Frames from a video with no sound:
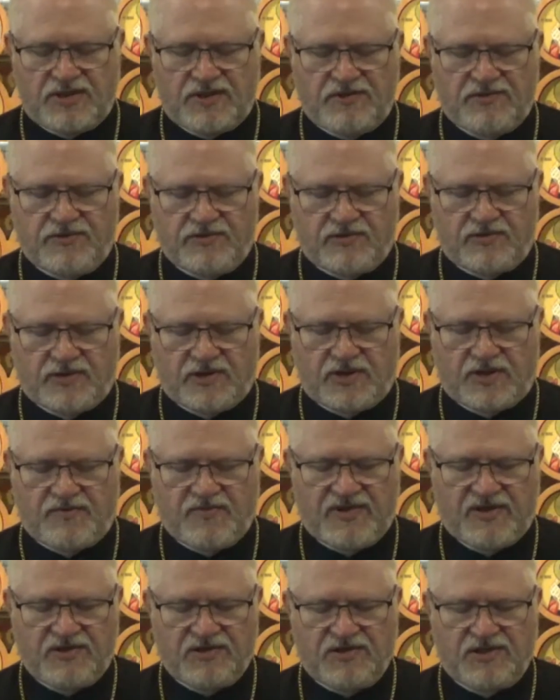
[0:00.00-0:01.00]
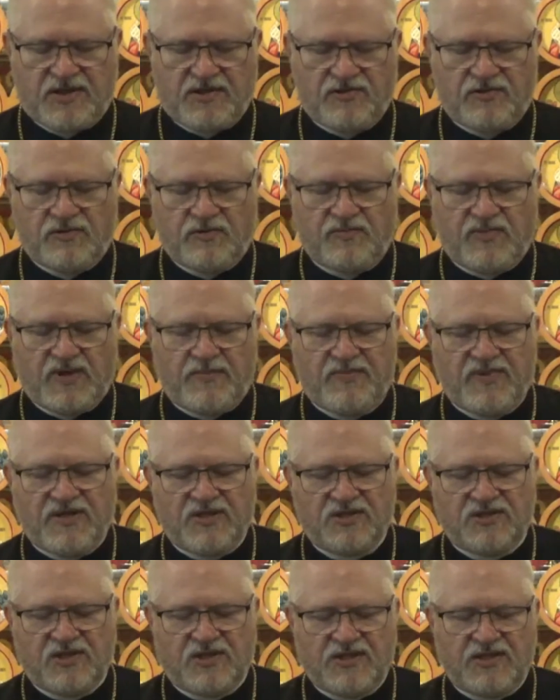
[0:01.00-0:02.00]
and your comments. I'll do my
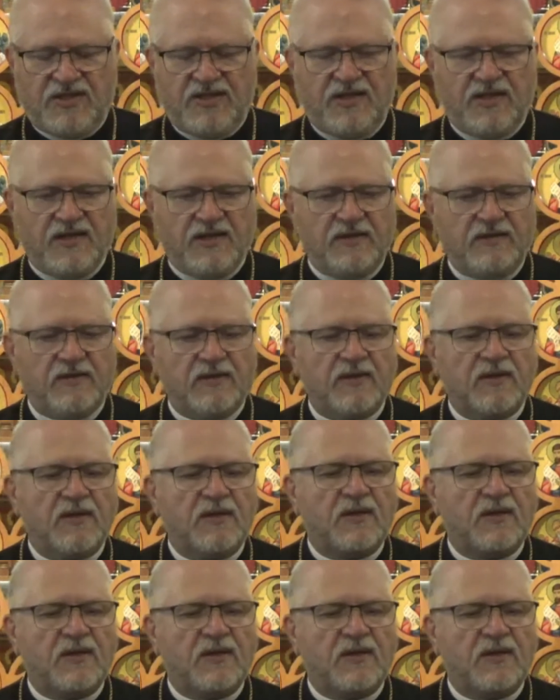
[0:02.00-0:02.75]
best I can